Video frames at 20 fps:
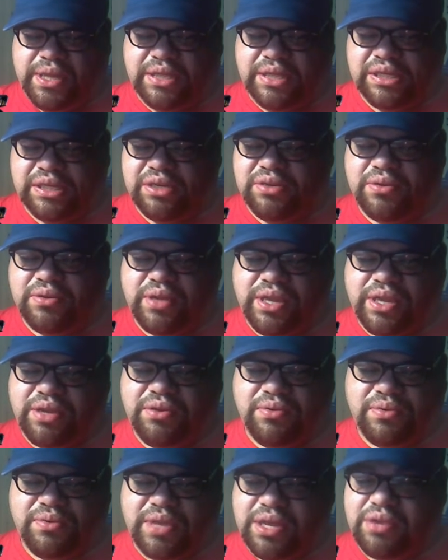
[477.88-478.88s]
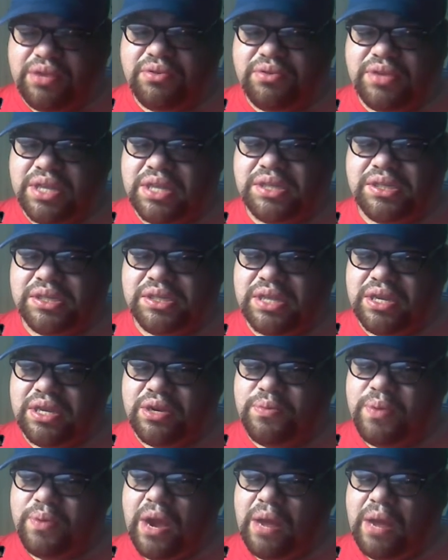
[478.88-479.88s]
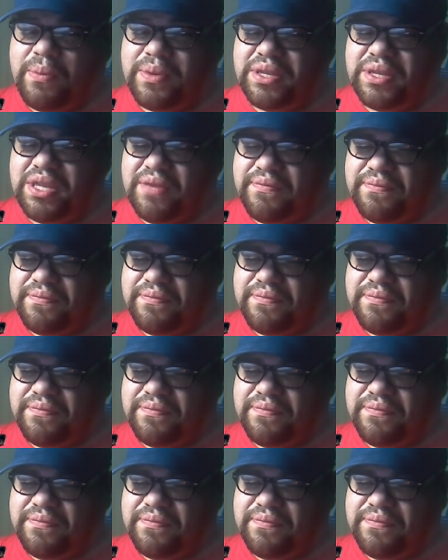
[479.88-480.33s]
because it'll it'll it'll get you, it'll probably